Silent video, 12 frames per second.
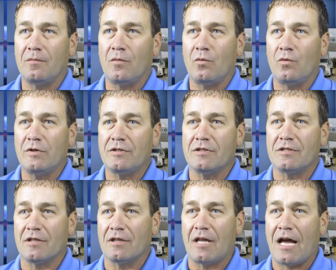which
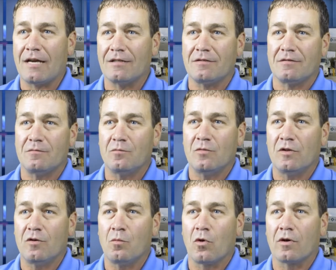is
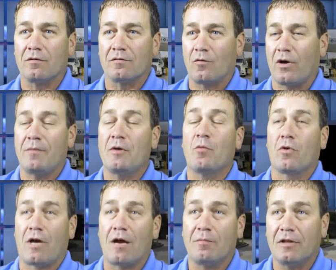quite a bit
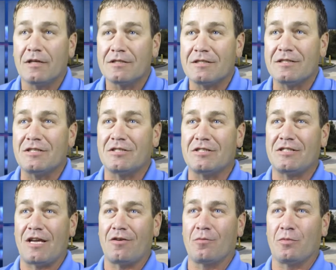more complex than just a
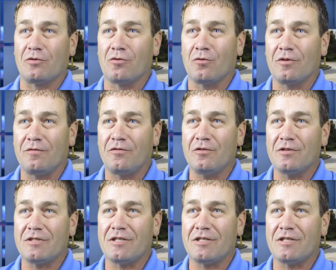standard petroleum fueling